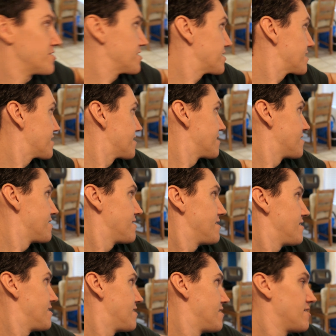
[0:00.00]
just
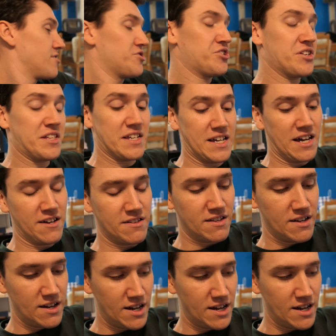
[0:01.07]
chilling out.